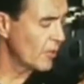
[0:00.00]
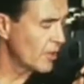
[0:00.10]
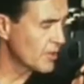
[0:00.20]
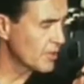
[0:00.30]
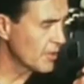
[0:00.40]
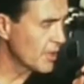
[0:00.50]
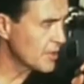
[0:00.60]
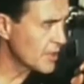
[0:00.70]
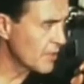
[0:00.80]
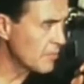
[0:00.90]
Very well, sonar.
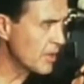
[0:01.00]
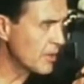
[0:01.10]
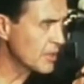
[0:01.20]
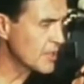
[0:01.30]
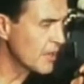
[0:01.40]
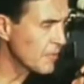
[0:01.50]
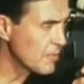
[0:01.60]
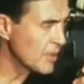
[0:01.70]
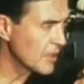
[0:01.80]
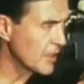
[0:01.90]
Send bearings every
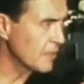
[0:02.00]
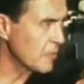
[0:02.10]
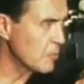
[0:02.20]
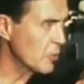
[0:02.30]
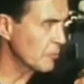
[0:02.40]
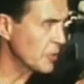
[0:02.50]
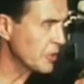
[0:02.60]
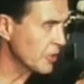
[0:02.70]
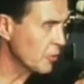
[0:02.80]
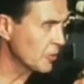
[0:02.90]
minute and report when you
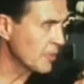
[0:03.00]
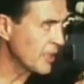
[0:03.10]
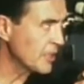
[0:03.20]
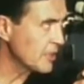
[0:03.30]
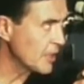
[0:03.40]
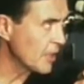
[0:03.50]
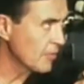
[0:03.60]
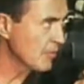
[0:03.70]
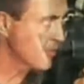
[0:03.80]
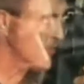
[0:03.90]
can hold them in ATF.